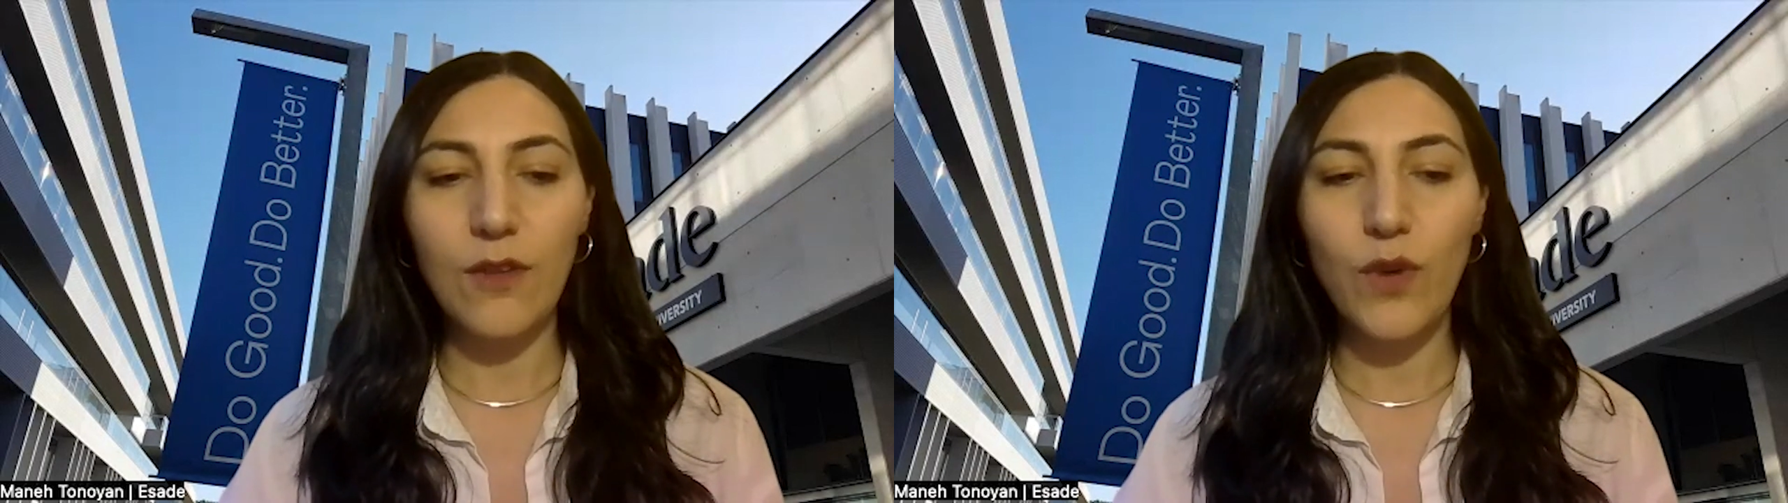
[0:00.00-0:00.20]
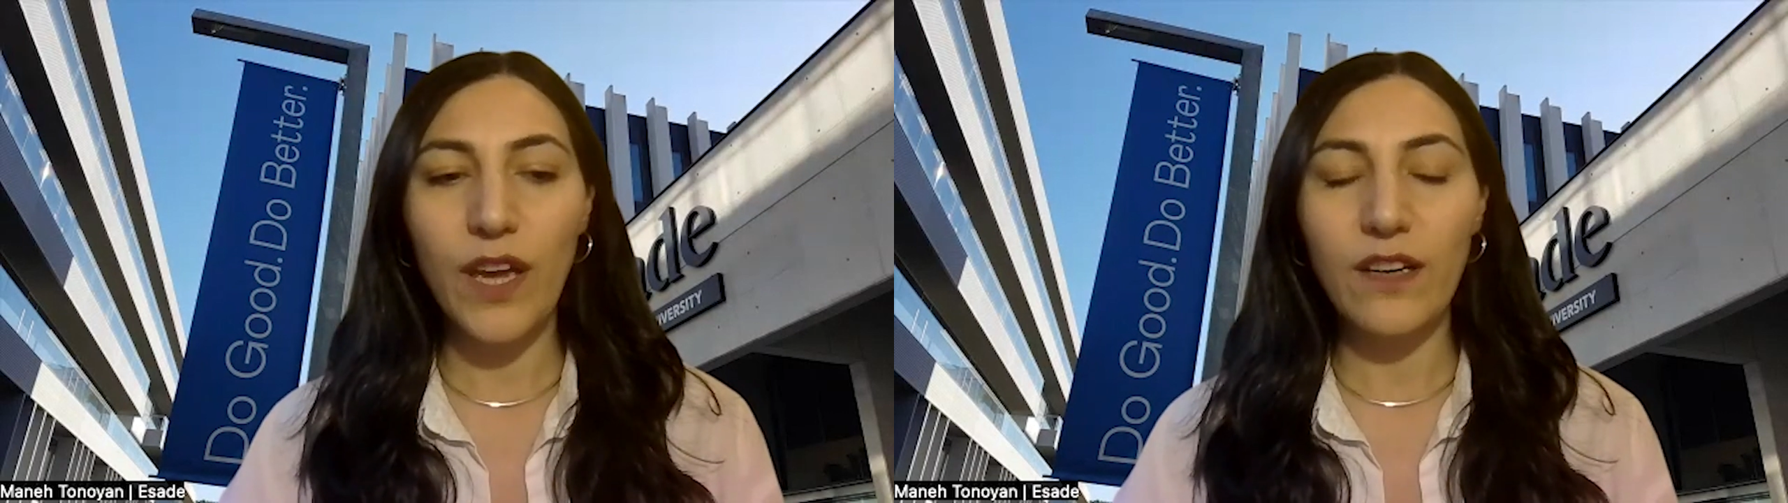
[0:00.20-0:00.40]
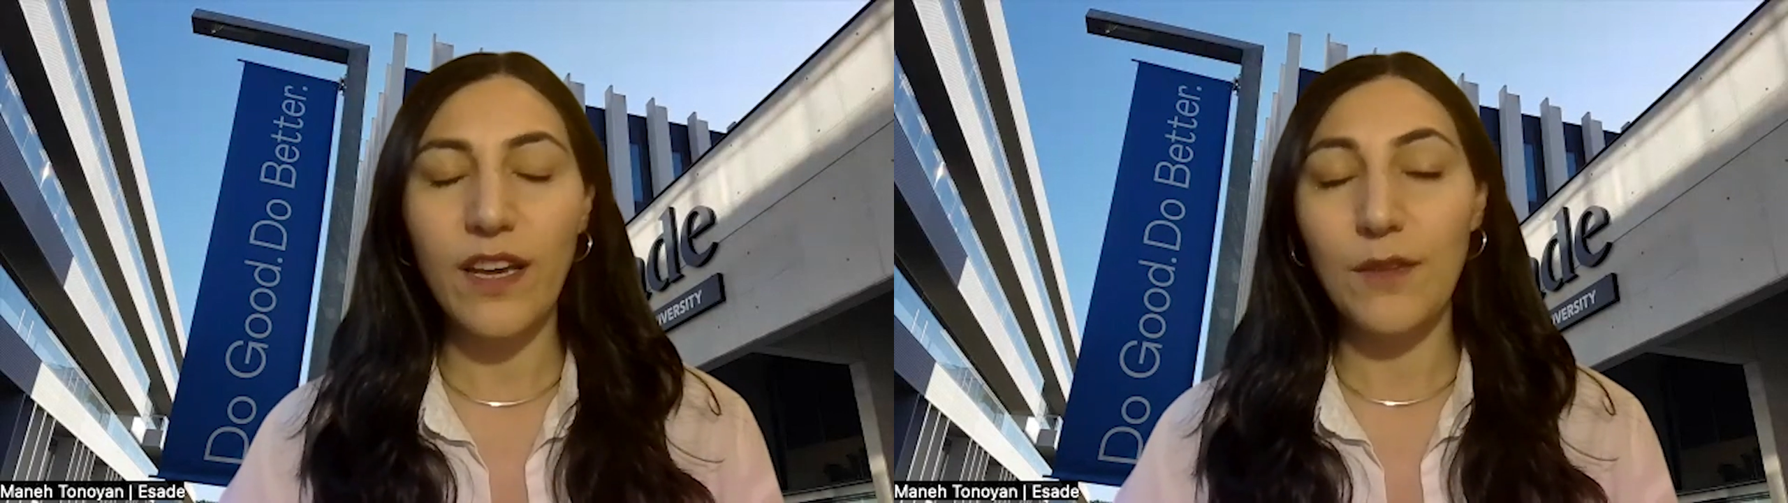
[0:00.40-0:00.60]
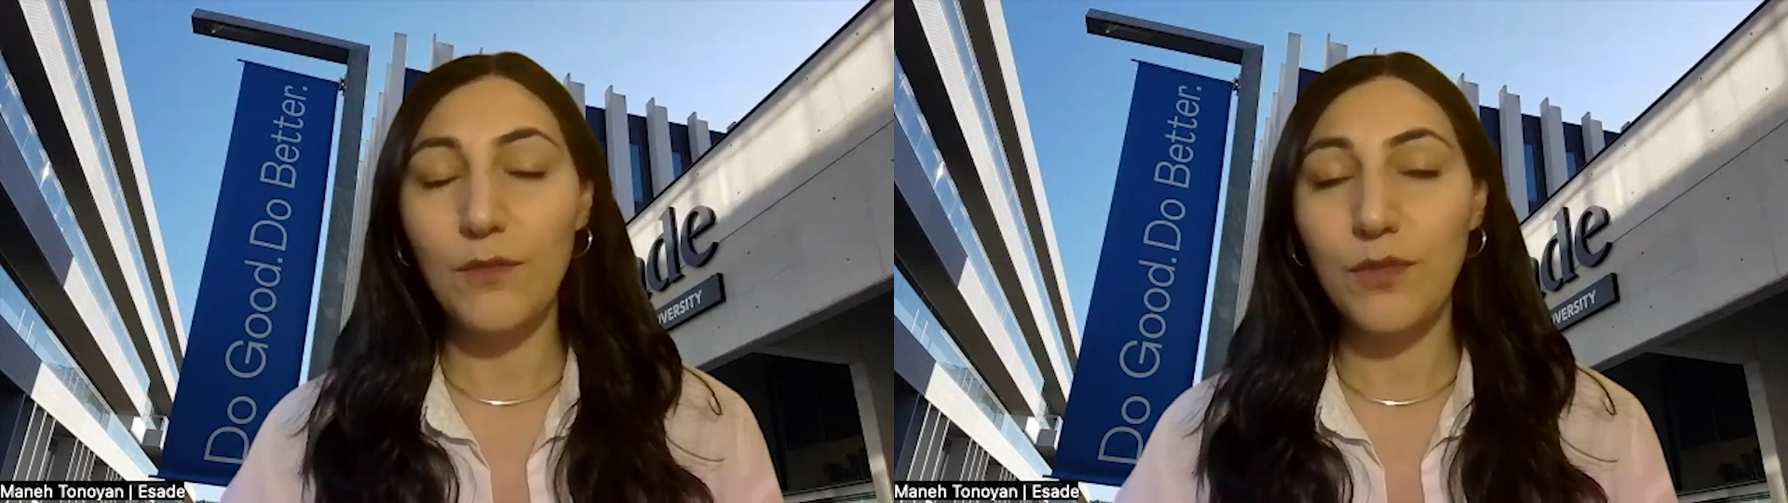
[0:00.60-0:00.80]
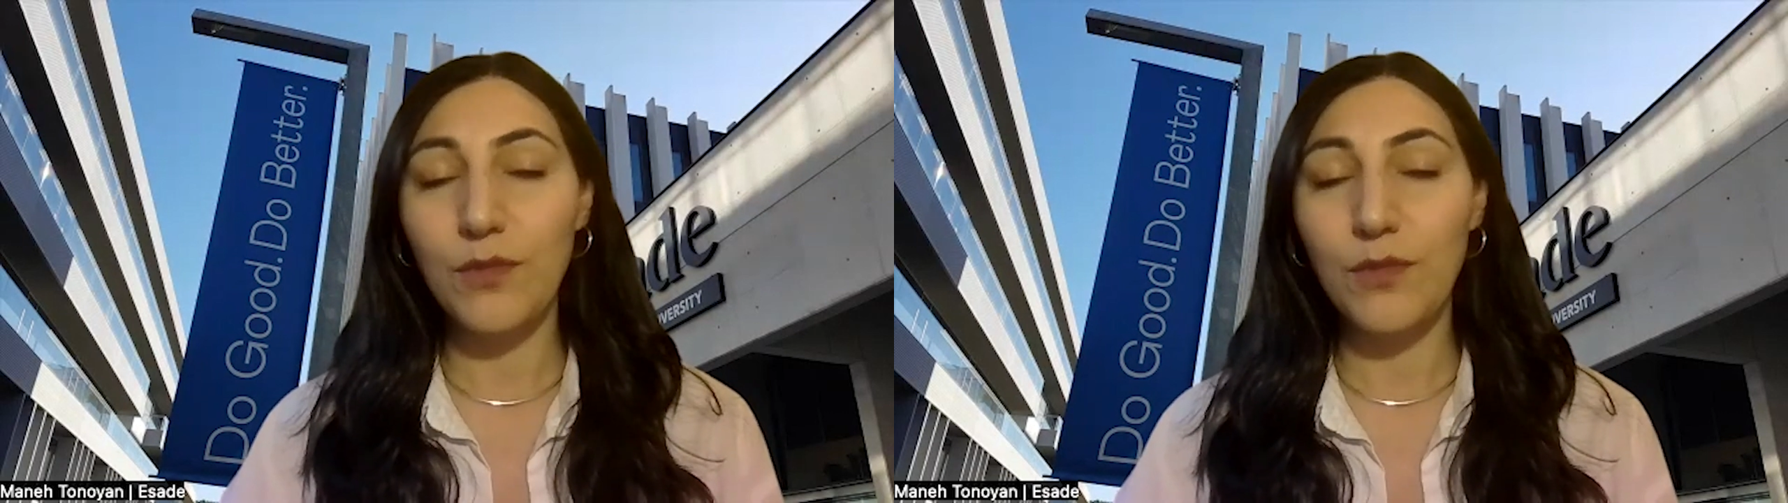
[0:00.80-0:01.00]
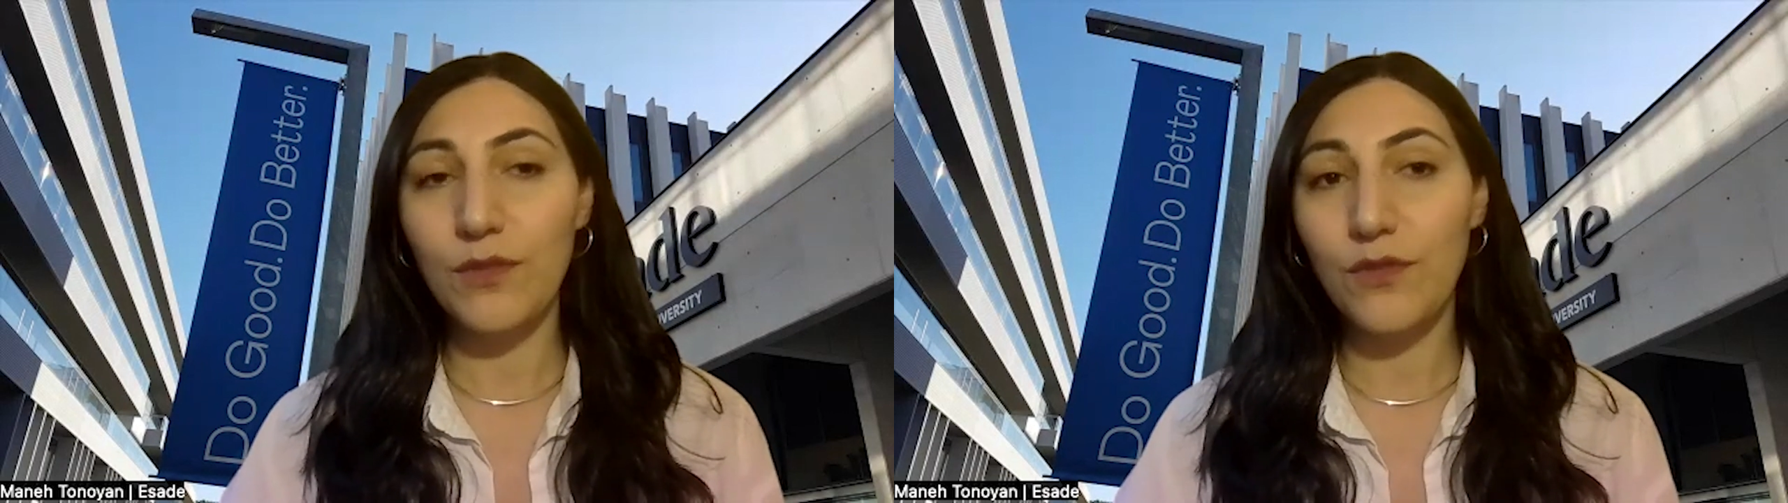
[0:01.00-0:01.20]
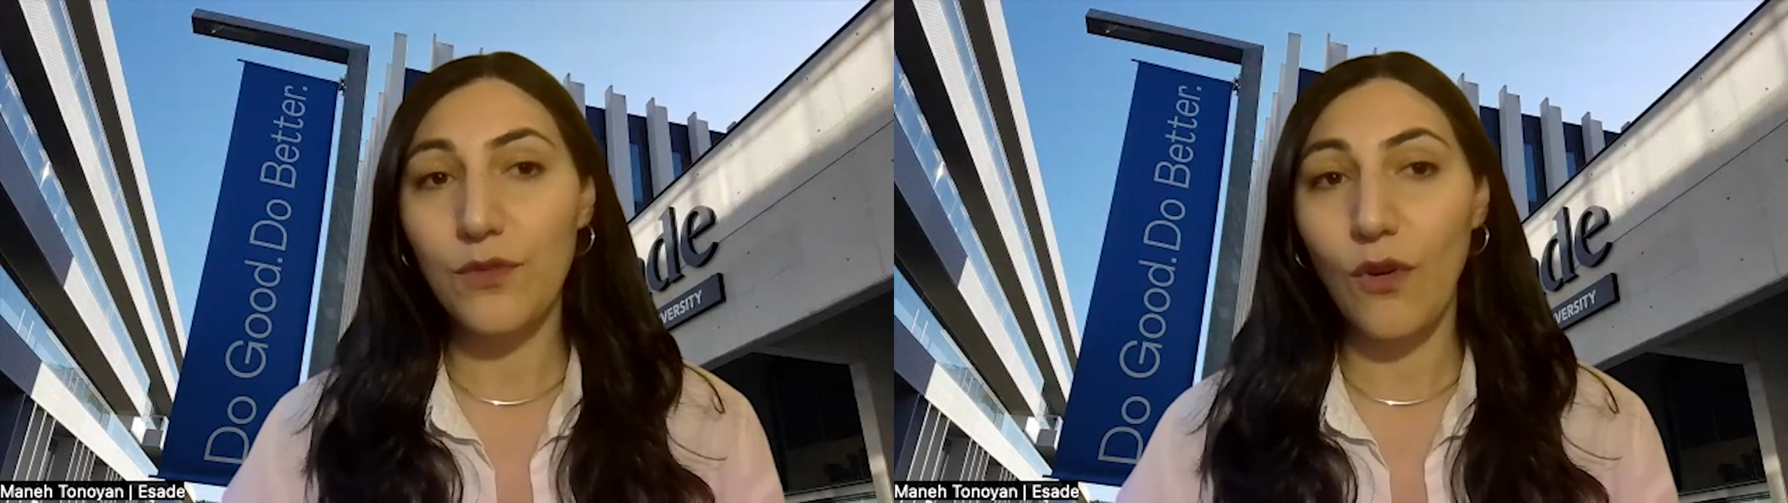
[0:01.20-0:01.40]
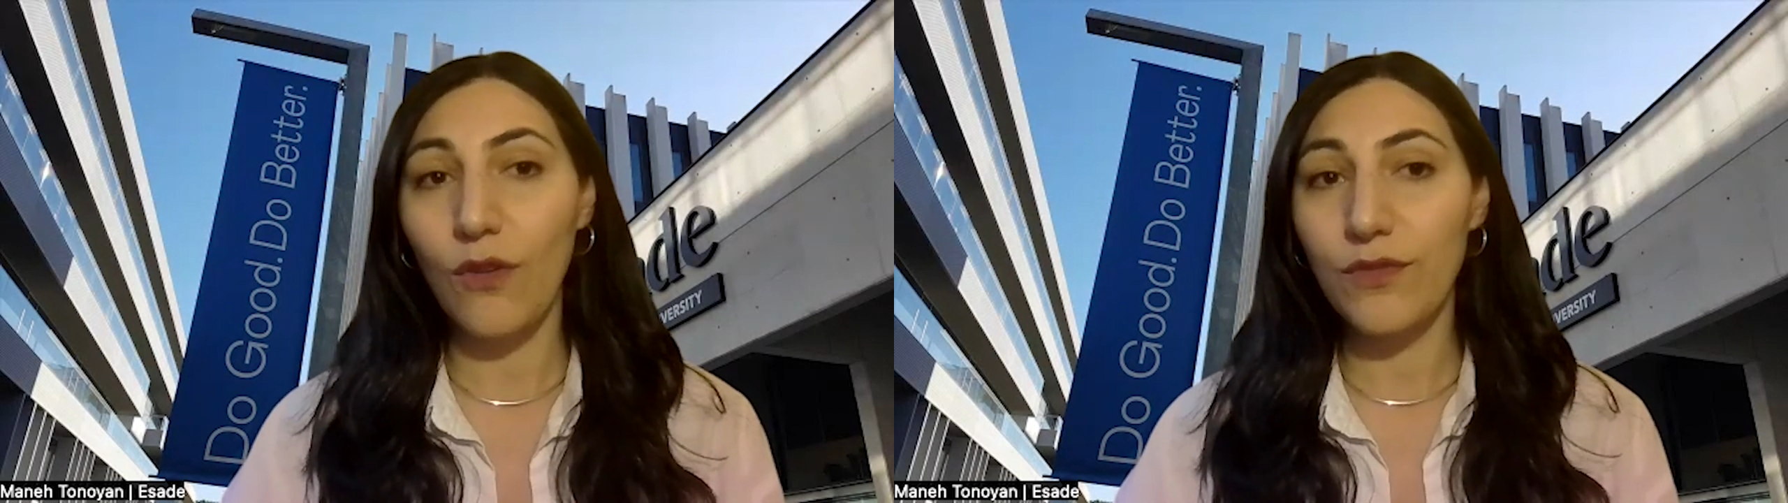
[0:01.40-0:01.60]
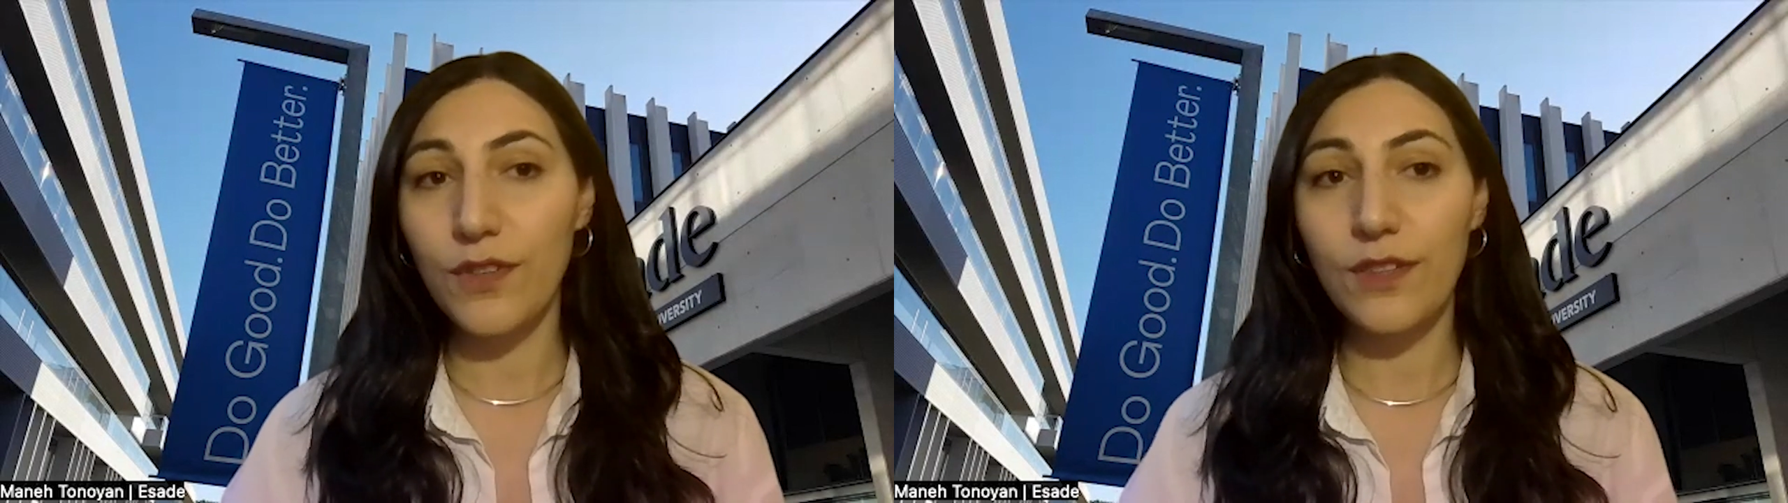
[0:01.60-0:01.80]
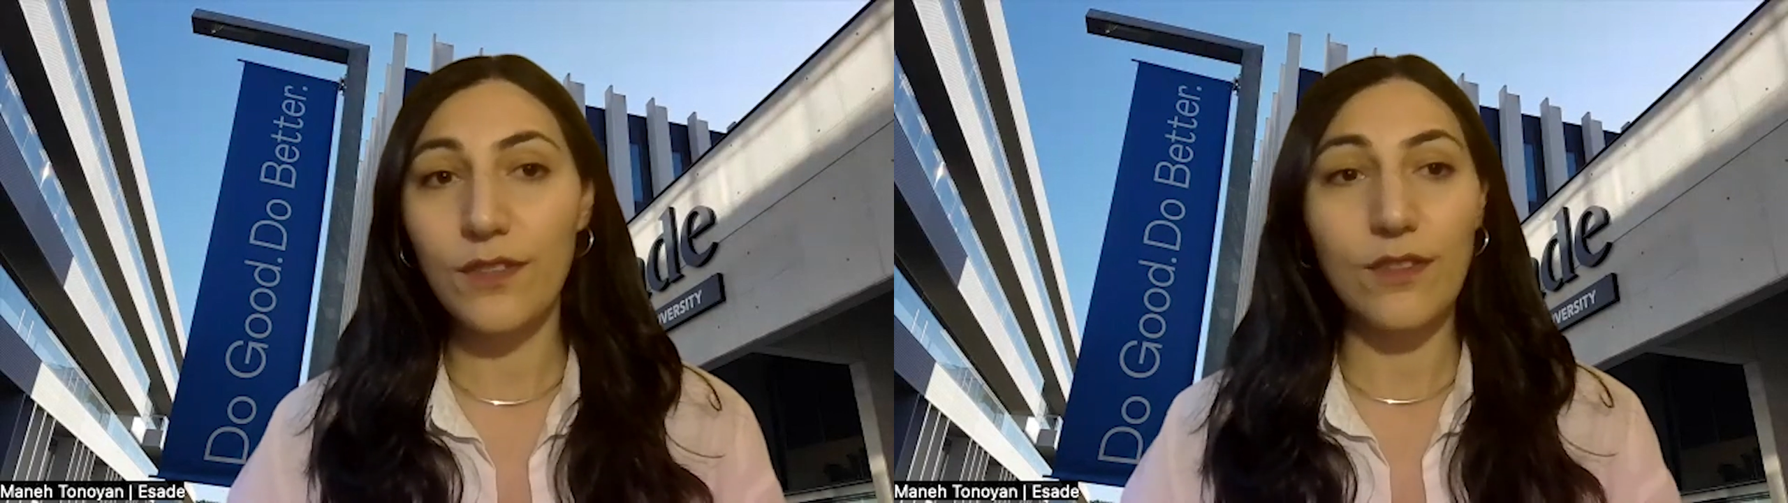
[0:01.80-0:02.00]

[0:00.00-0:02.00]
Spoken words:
we are able to offer,